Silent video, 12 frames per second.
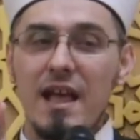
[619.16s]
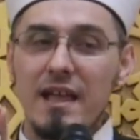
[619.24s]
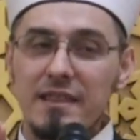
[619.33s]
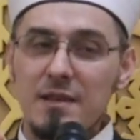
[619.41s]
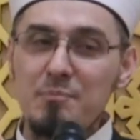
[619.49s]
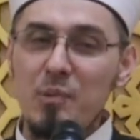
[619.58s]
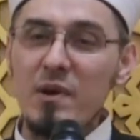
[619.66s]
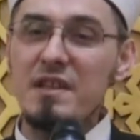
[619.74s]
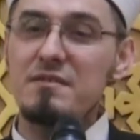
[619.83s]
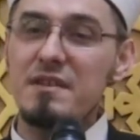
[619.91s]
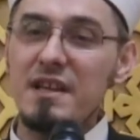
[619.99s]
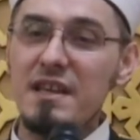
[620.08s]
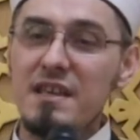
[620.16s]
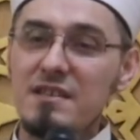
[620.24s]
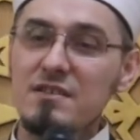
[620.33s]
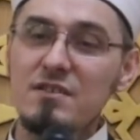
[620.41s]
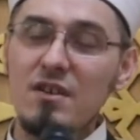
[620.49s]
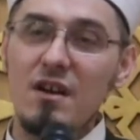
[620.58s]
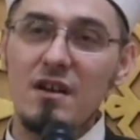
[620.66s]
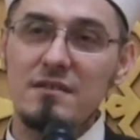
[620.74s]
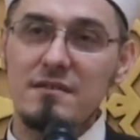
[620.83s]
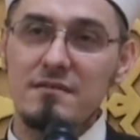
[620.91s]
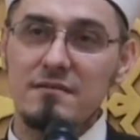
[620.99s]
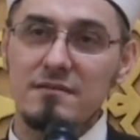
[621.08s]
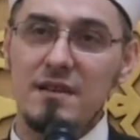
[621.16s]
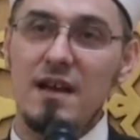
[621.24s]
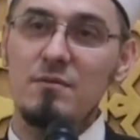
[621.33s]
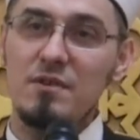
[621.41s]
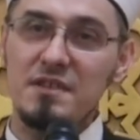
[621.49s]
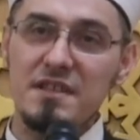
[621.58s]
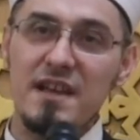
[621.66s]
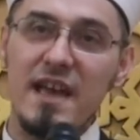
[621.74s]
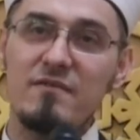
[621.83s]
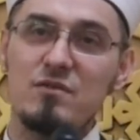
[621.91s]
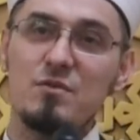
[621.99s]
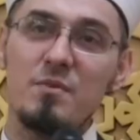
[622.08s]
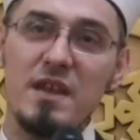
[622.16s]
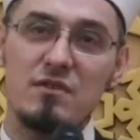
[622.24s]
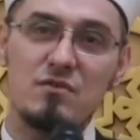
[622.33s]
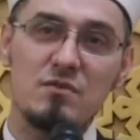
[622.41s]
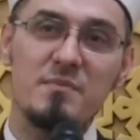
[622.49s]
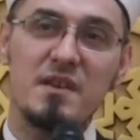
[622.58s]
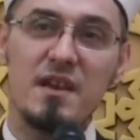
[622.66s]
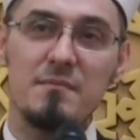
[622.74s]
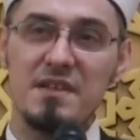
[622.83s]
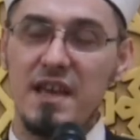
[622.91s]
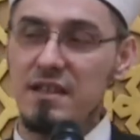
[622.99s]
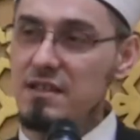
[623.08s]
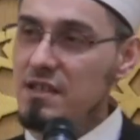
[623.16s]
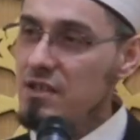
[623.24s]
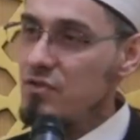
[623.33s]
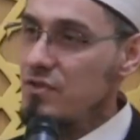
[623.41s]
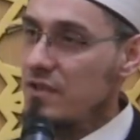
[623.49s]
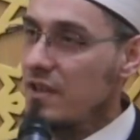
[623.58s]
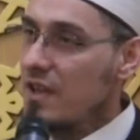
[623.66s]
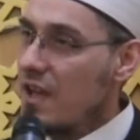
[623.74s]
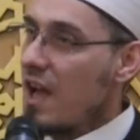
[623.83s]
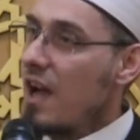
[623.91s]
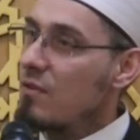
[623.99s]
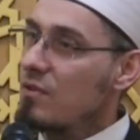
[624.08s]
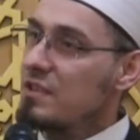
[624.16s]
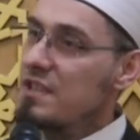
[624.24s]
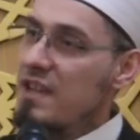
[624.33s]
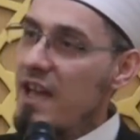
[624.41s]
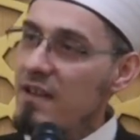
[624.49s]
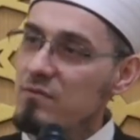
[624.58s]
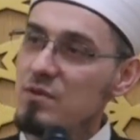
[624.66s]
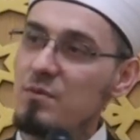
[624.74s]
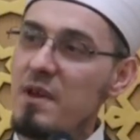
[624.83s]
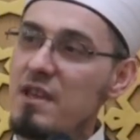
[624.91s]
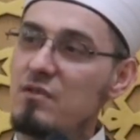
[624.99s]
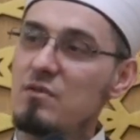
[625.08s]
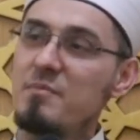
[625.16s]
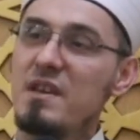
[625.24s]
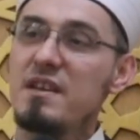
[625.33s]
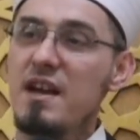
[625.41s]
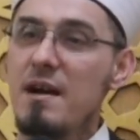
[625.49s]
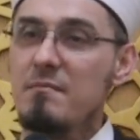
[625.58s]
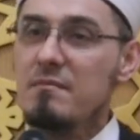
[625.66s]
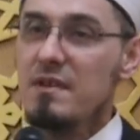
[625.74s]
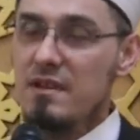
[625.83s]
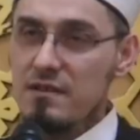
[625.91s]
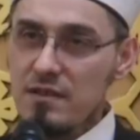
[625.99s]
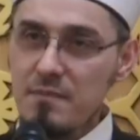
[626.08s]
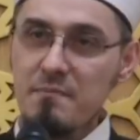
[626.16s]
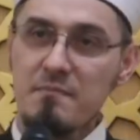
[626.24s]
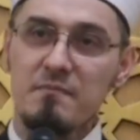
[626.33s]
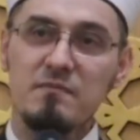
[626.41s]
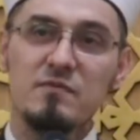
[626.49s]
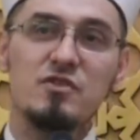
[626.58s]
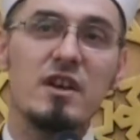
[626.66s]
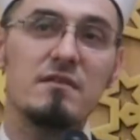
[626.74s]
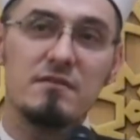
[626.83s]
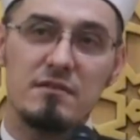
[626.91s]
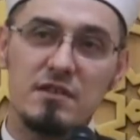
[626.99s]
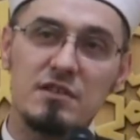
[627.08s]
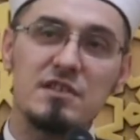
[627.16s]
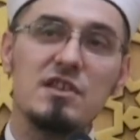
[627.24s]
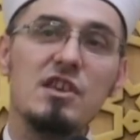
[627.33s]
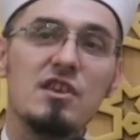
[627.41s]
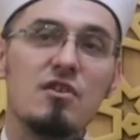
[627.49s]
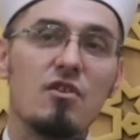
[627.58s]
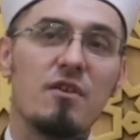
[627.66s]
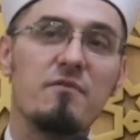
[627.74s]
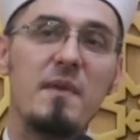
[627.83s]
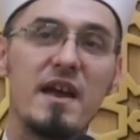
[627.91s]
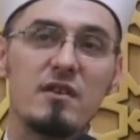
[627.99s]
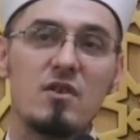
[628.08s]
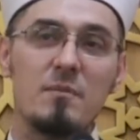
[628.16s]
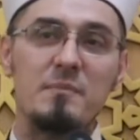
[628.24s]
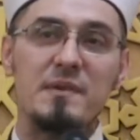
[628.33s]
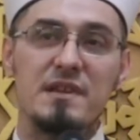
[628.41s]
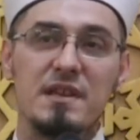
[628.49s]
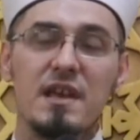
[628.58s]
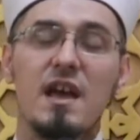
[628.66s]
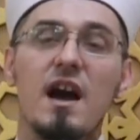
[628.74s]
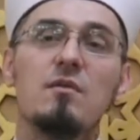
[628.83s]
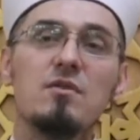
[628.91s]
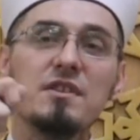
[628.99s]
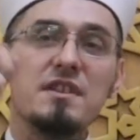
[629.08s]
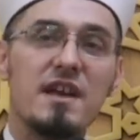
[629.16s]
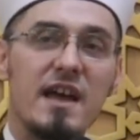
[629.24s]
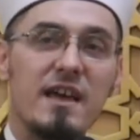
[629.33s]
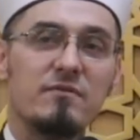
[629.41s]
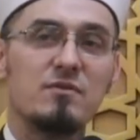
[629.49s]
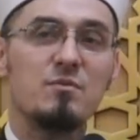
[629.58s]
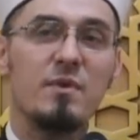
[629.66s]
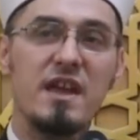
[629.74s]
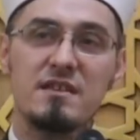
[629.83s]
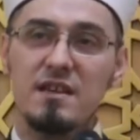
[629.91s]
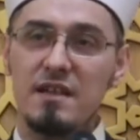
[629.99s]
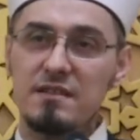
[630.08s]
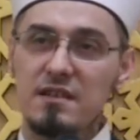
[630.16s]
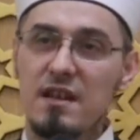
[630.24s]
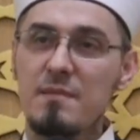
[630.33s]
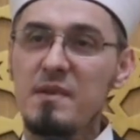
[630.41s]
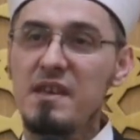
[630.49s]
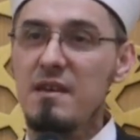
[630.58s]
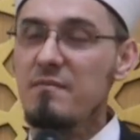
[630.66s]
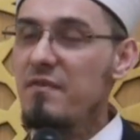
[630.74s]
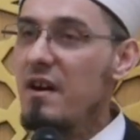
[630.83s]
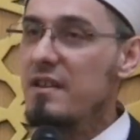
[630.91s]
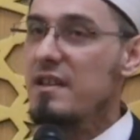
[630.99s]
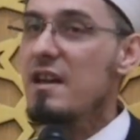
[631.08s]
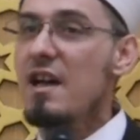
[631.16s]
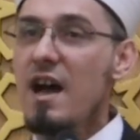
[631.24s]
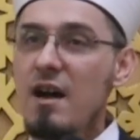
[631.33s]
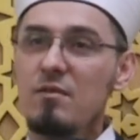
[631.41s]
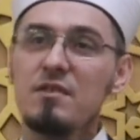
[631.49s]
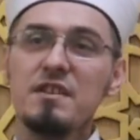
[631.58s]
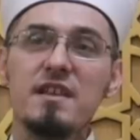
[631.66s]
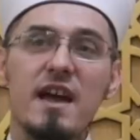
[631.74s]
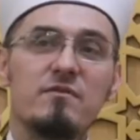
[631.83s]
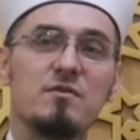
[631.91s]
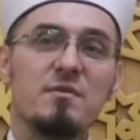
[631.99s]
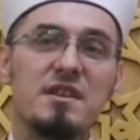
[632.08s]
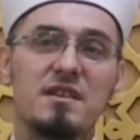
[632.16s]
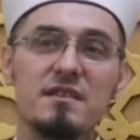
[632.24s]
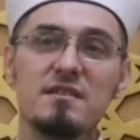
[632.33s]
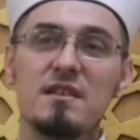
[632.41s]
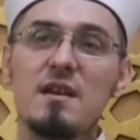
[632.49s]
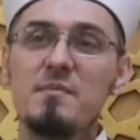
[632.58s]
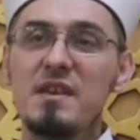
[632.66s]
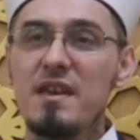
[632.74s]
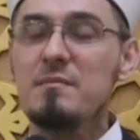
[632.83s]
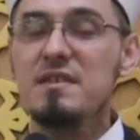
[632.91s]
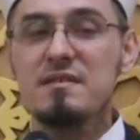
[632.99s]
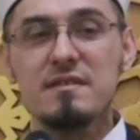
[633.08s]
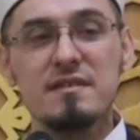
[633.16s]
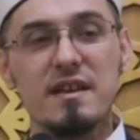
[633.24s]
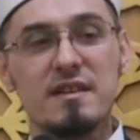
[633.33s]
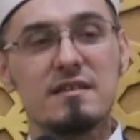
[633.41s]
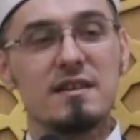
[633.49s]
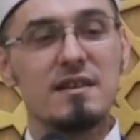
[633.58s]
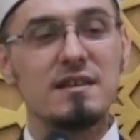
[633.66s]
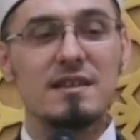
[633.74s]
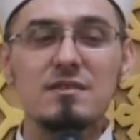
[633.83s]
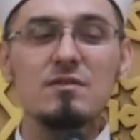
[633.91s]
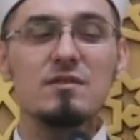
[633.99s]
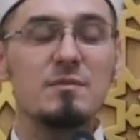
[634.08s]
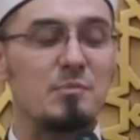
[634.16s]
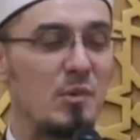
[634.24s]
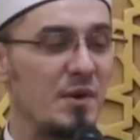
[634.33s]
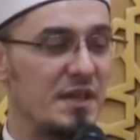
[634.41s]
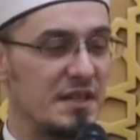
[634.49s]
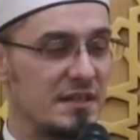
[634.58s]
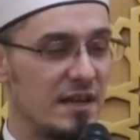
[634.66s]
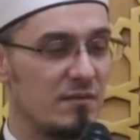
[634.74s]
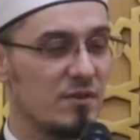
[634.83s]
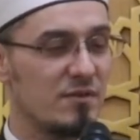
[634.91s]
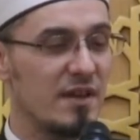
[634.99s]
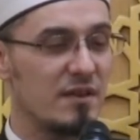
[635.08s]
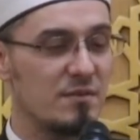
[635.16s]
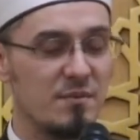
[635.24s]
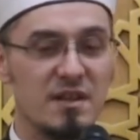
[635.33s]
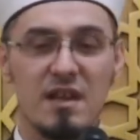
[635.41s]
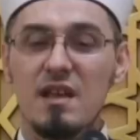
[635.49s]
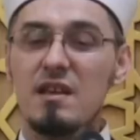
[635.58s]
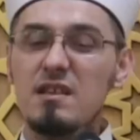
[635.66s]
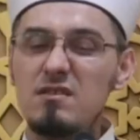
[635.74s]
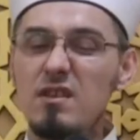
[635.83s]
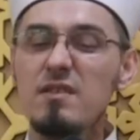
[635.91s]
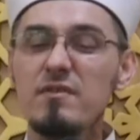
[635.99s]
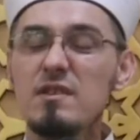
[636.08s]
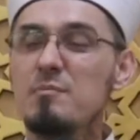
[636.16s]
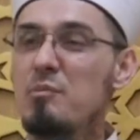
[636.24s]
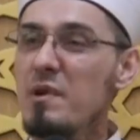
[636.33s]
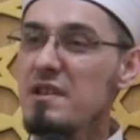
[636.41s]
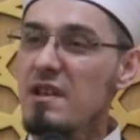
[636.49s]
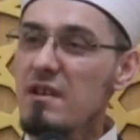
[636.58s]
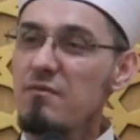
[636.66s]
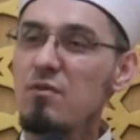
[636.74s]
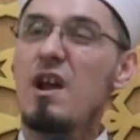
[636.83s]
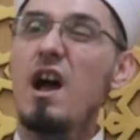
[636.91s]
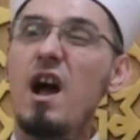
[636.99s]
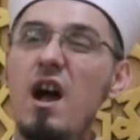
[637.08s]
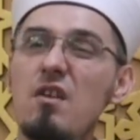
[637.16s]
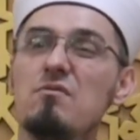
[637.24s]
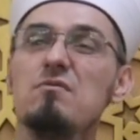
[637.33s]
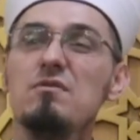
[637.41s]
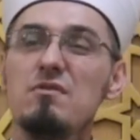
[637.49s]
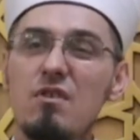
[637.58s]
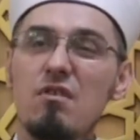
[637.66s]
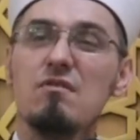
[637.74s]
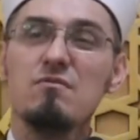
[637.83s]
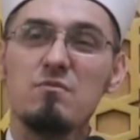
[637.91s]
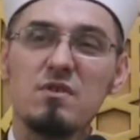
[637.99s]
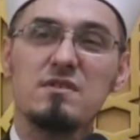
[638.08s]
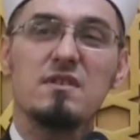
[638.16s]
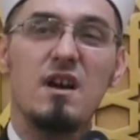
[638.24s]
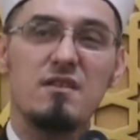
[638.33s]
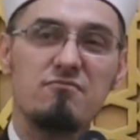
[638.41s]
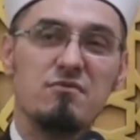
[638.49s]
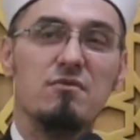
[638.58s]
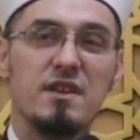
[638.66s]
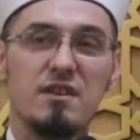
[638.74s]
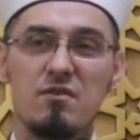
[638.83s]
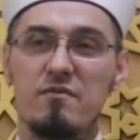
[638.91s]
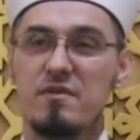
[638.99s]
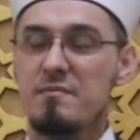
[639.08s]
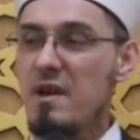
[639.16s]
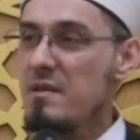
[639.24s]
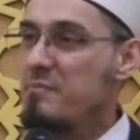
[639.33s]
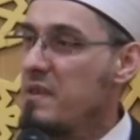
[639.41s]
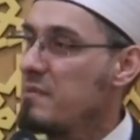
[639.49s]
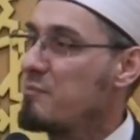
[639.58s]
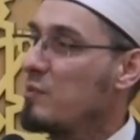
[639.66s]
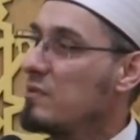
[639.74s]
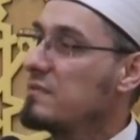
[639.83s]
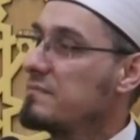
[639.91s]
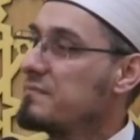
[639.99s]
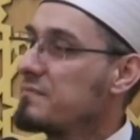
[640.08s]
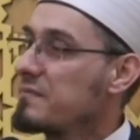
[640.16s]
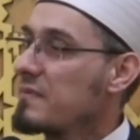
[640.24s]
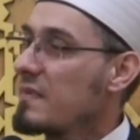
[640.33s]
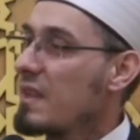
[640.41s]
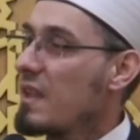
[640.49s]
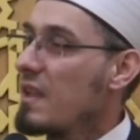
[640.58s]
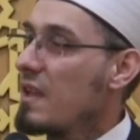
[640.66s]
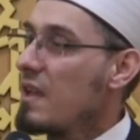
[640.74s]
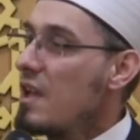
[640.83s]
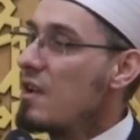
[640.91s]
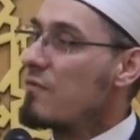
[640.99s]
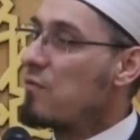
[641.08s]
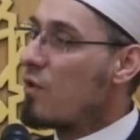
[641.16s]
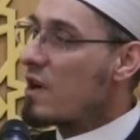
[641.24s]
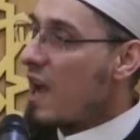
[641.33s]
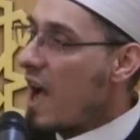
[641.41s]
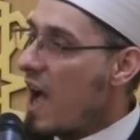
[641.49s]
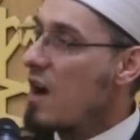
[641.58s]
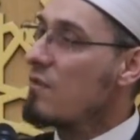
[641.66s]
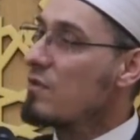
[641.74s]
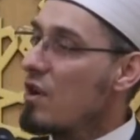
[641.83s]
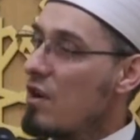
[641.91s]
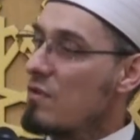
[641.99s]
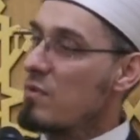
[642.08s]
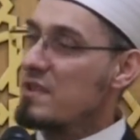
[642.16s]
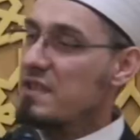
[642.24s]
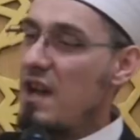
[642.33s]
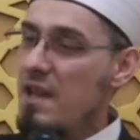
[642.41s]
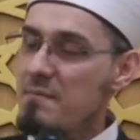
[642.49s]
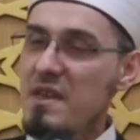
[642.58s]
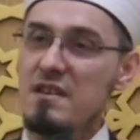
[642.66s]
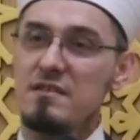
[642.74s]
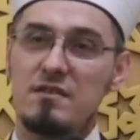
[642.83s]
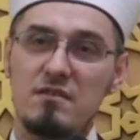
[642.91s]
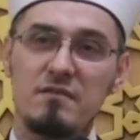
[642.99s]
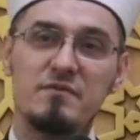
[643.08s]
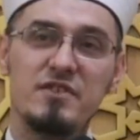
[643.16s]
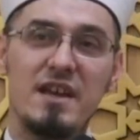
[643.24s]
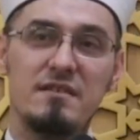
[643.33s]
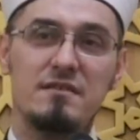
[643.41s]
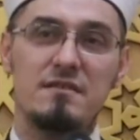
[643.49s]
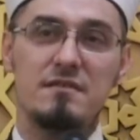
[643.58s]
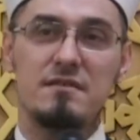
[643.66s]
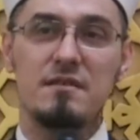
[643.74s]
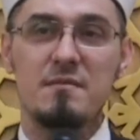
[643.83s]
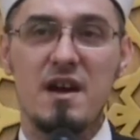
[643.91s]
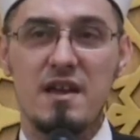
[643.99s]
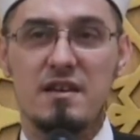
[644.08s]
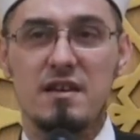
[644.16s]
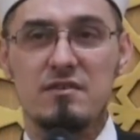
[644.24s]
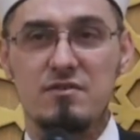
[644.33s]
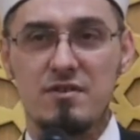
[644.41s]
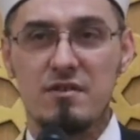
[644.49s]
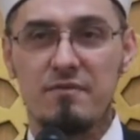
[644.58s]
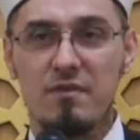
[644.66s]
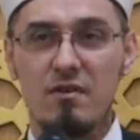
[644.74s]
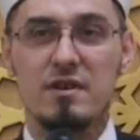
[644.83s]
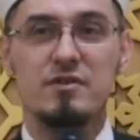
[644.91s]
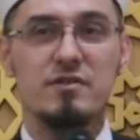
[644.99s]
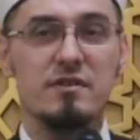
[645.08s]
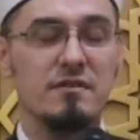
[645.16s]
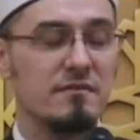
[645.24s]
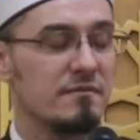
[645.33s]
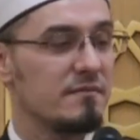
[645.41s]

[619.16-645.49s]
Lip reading: And the point really is not, how long did I have to wait to become the head teacher? How long did I have to wait to become the CEO of my company? How long did I have to wait until I became father? How long did I have to wait until I became this and that? That's not the point, how long you had to wait. It's not even the point for how long was I ruling over my people? For how long was I minister of justice in my country of origin?